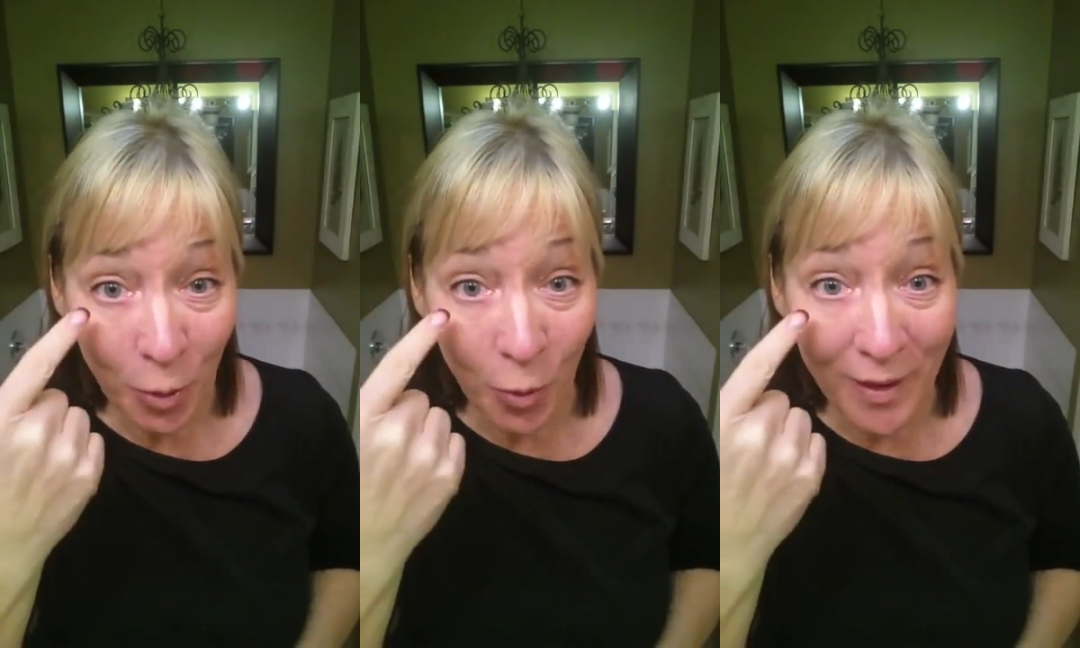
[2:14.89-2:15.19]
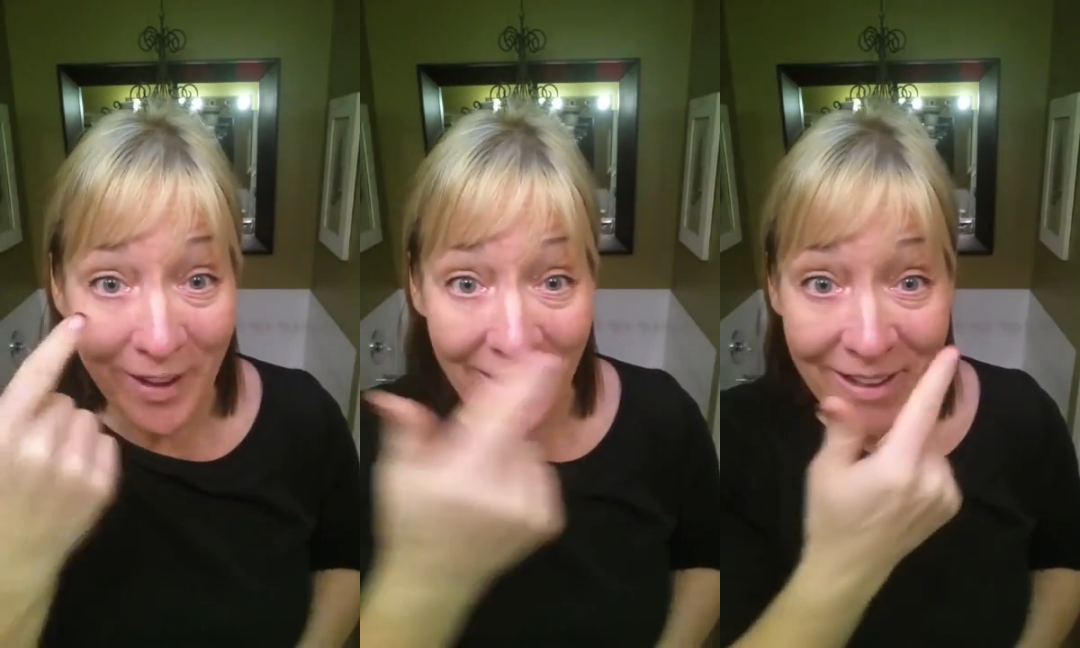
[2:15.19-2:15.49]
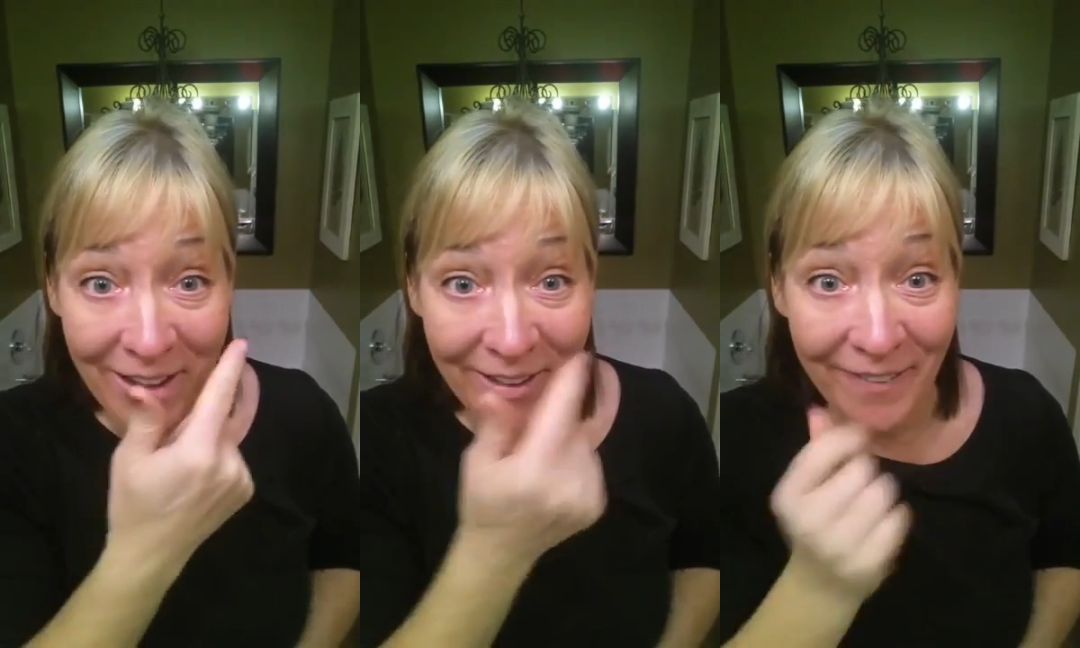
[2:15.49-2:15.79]
one eye
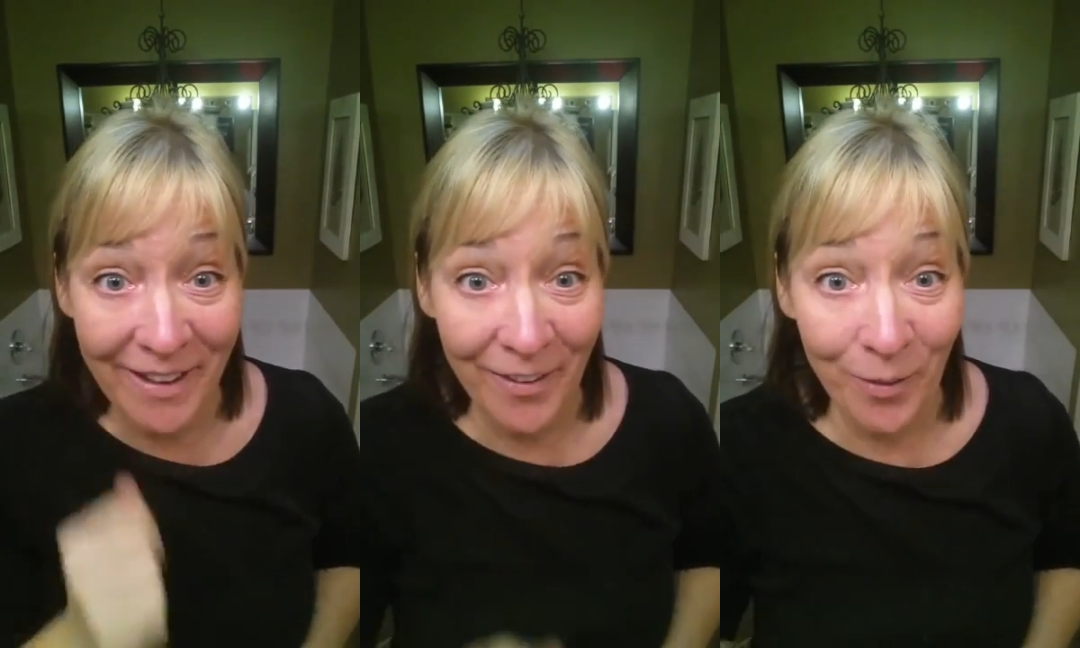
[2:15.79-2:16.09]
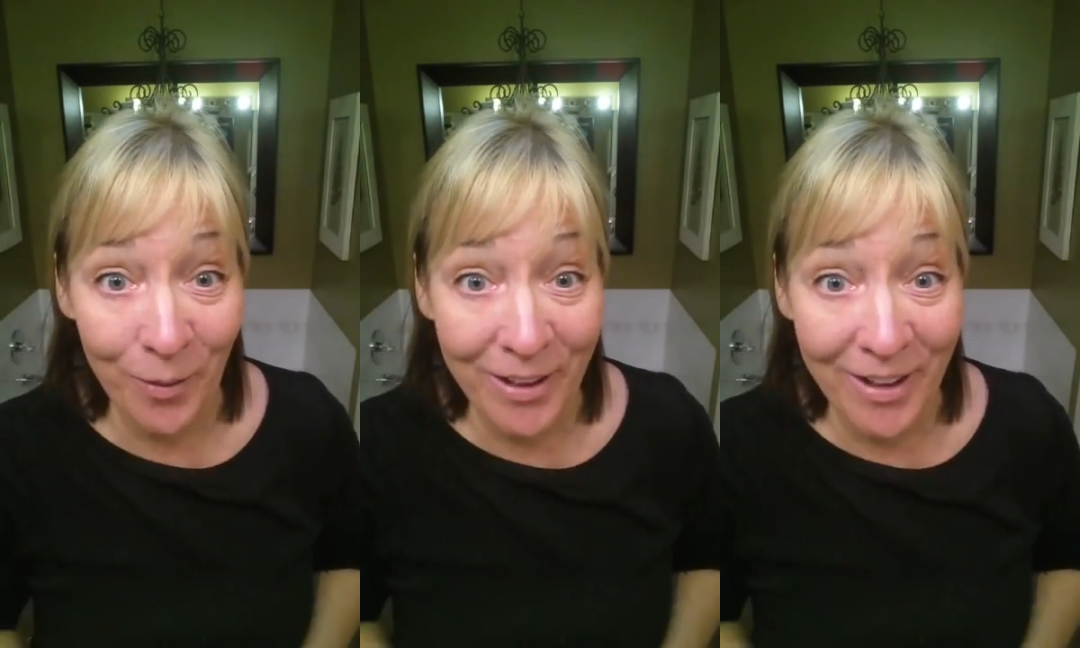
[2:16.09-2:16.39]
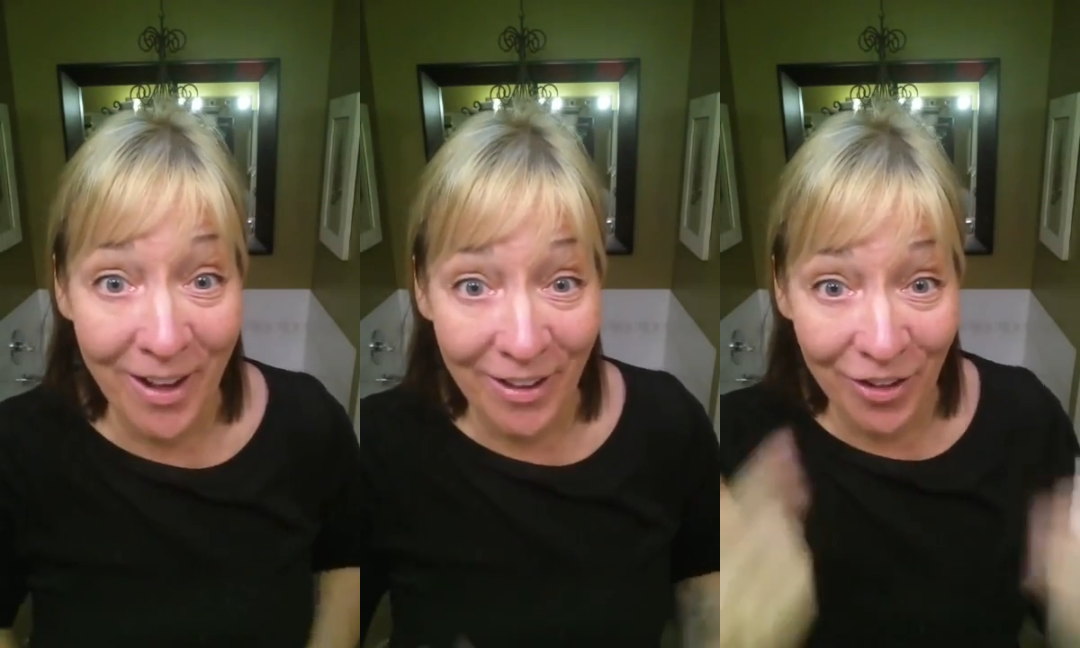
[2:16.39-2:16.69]
done and the other
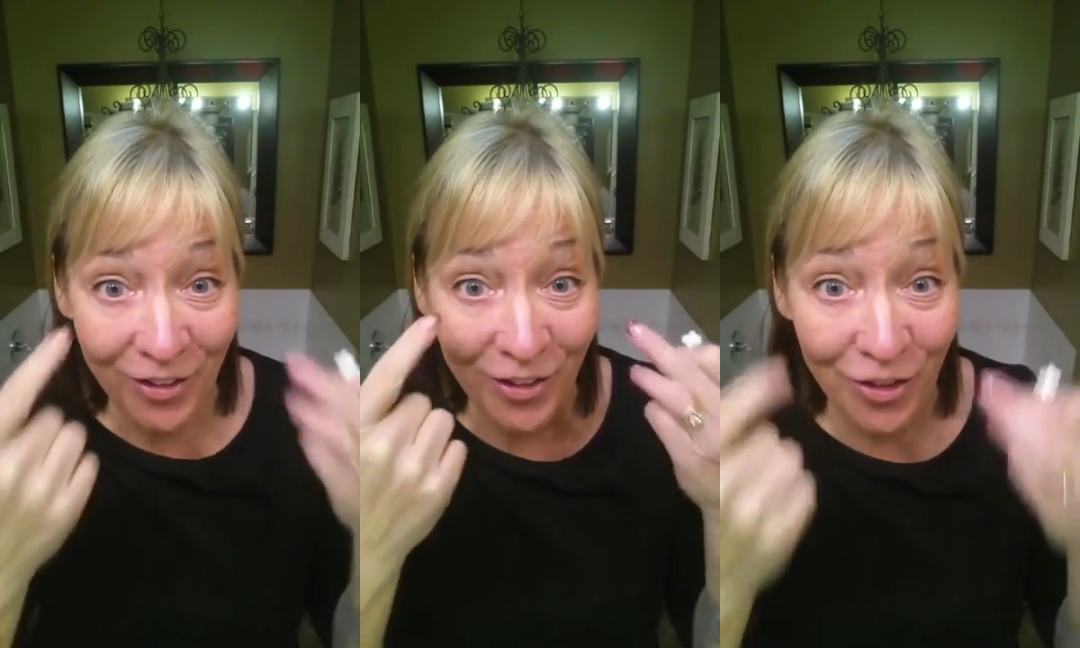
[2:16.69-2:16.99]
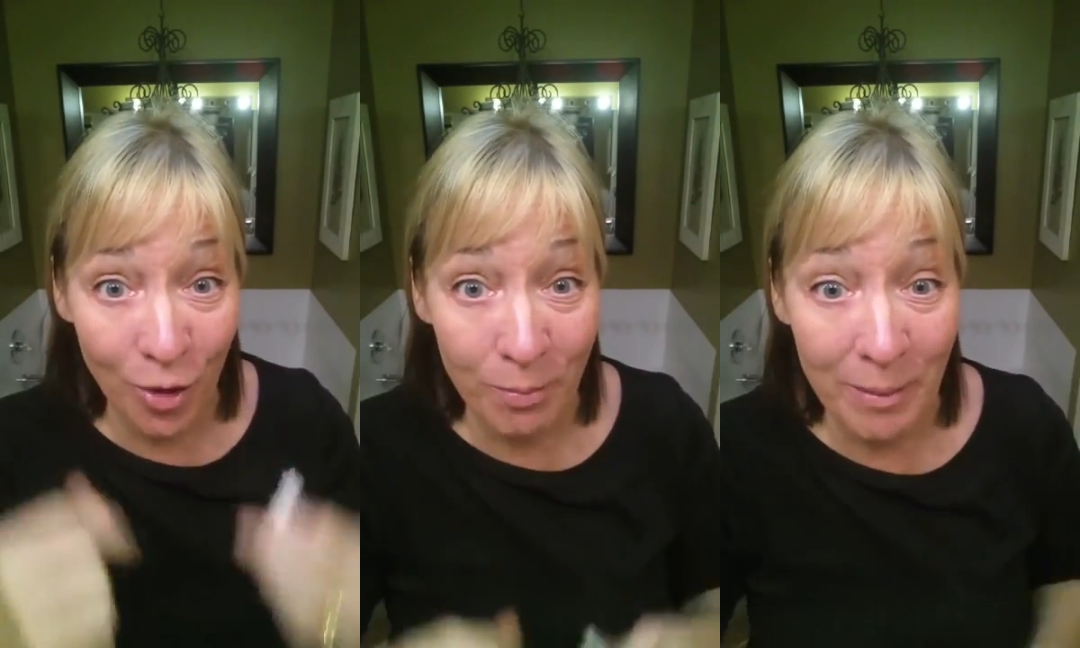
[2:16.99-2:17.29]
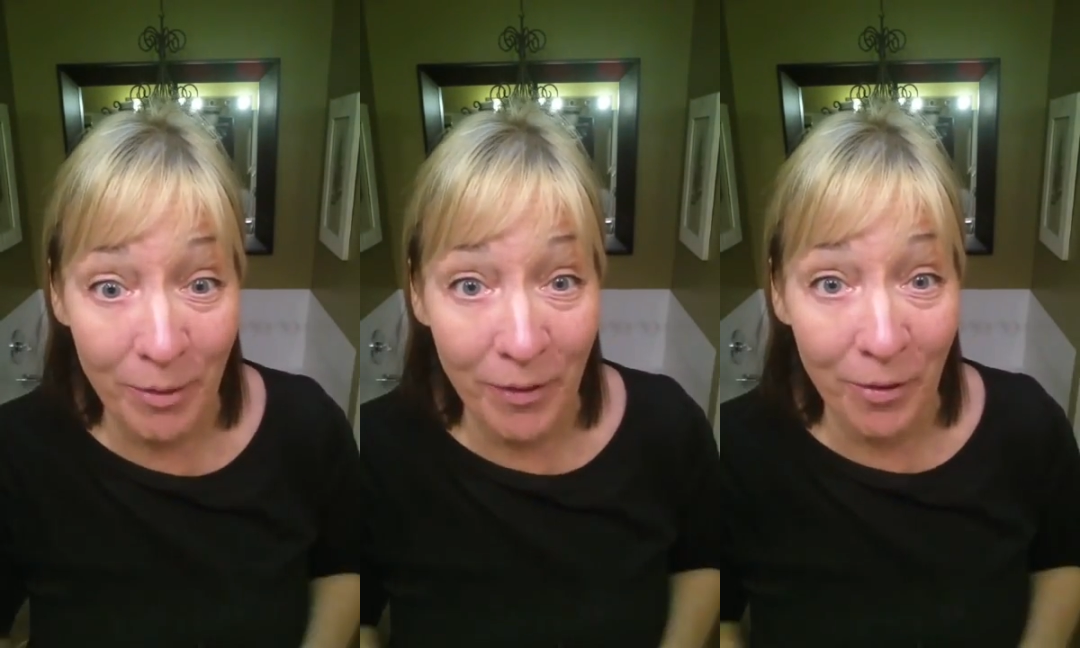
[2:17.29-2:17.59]
one not, just to show
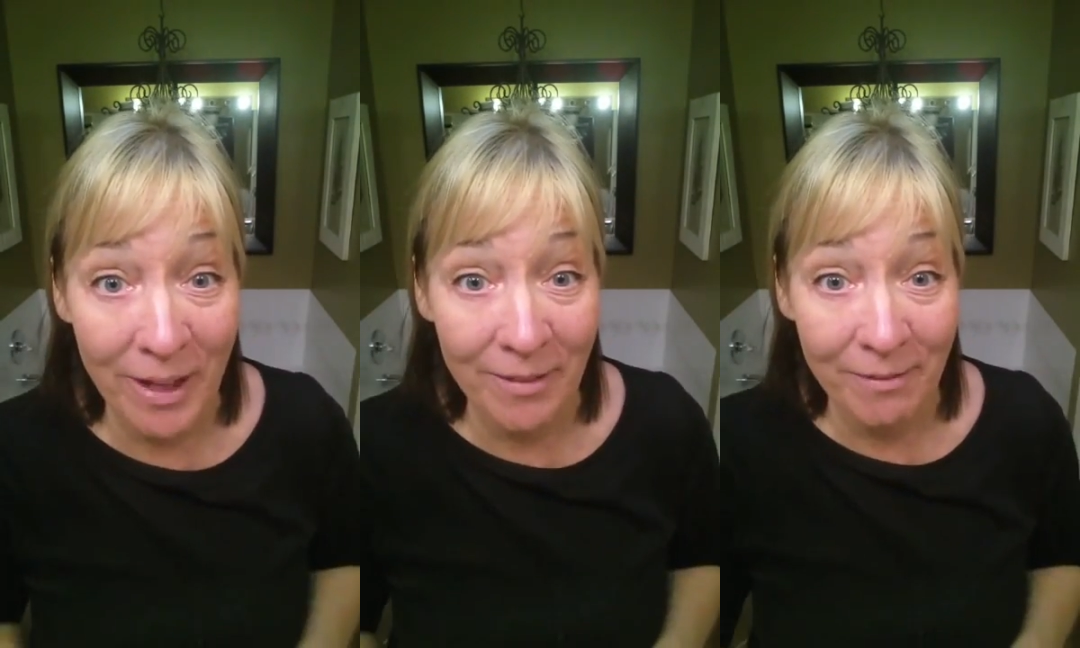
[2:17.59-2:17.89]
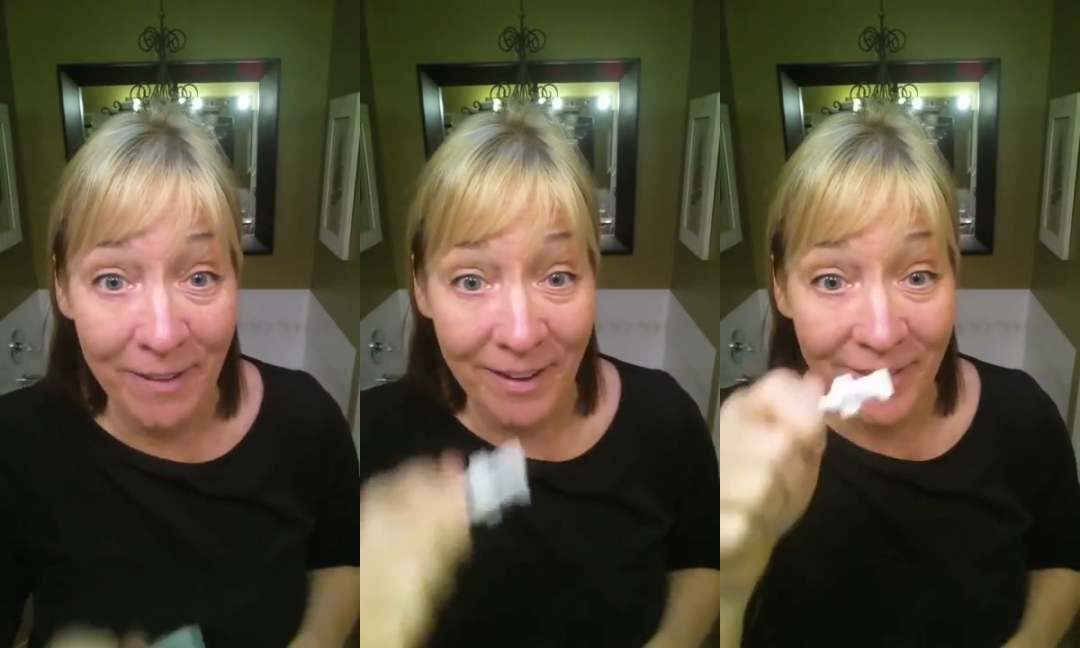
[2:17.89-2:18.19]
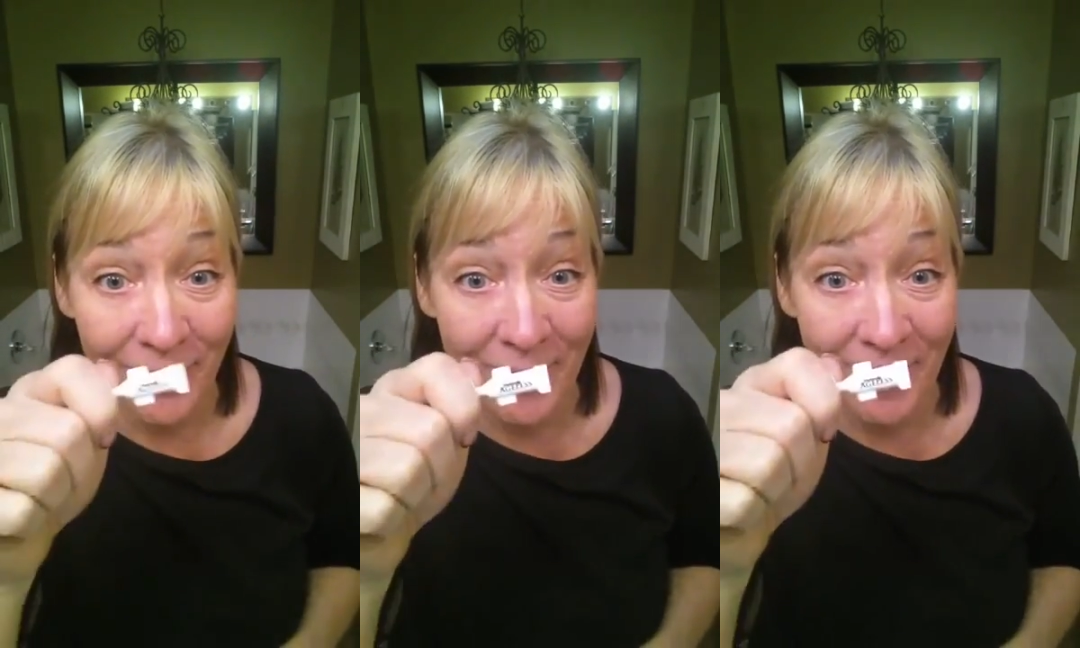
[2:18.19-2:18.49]
people the great effects of